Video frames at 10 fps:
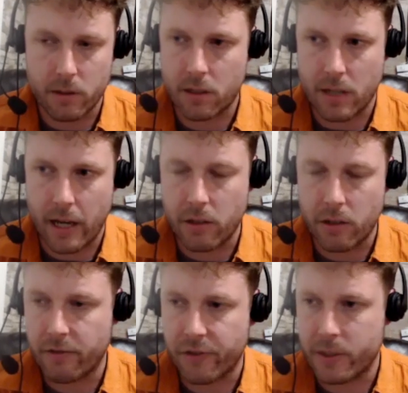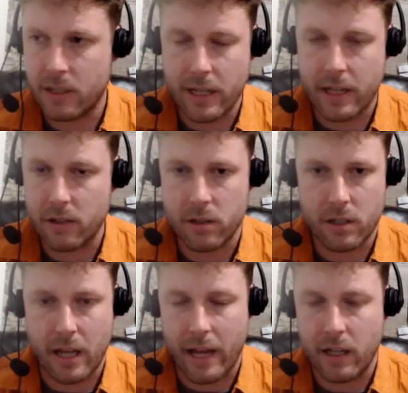because I don't foresee that
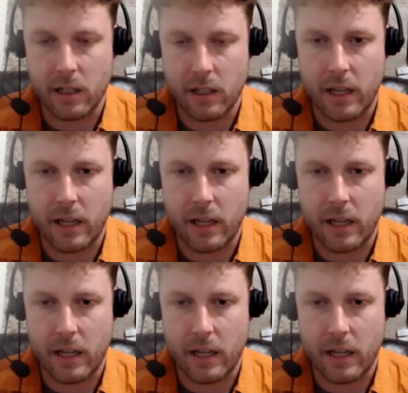just ending